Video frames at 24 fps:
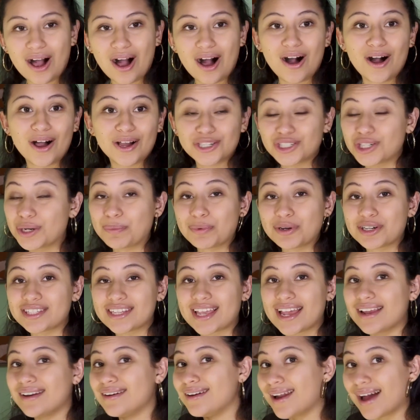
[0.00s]

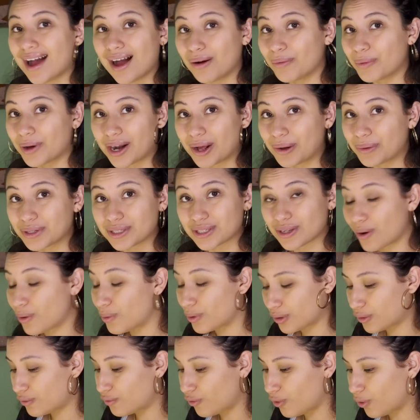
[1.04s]
100% not what I was
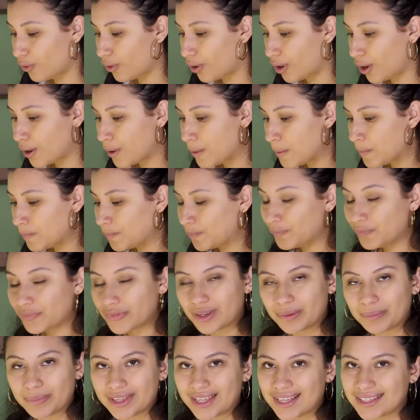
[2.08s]
going for,
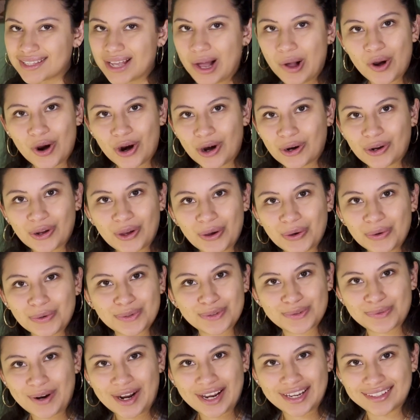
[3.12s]
but that's how art
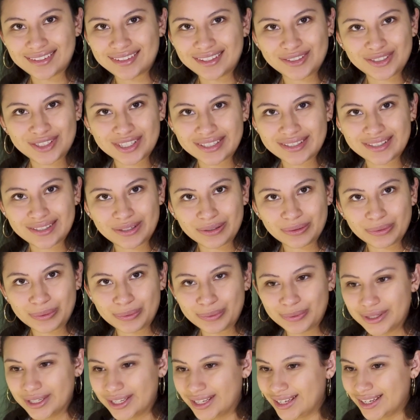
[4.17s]
goes, right? You just
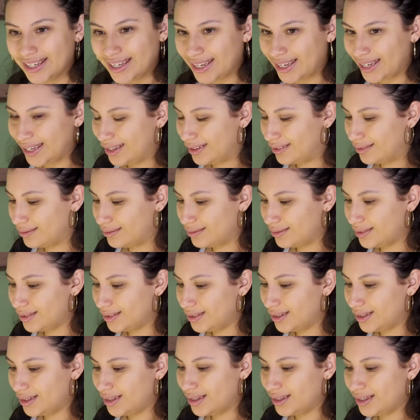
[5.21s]
do and
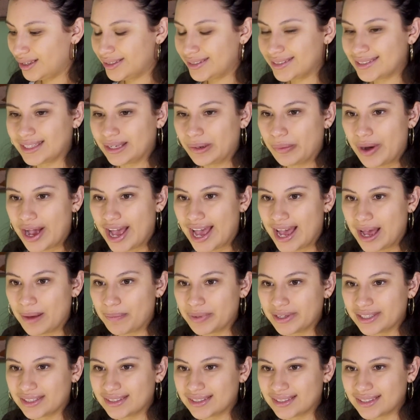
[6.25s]
you see what
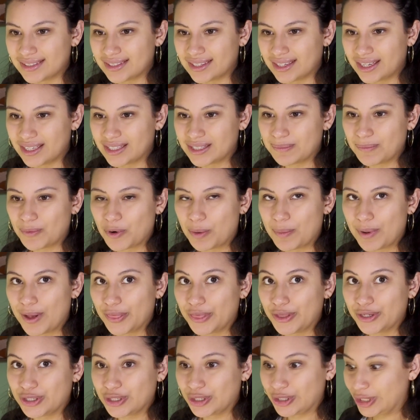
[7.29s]
happens. It's more about
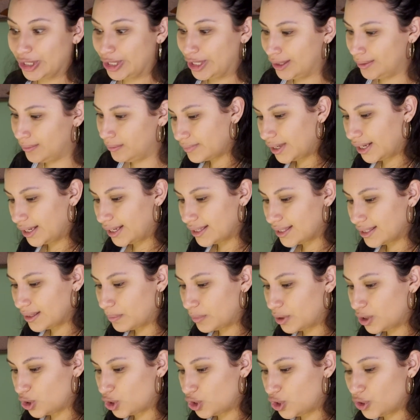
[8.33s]
the journey. I guess I'm
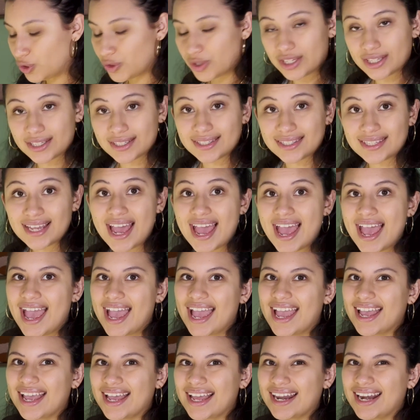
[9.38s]
gonna cure this.
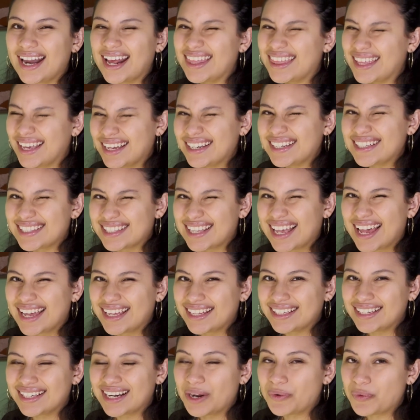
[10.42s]
And I think I
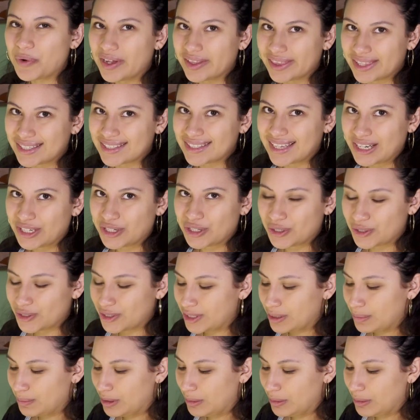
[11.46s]
decided I want the centers to be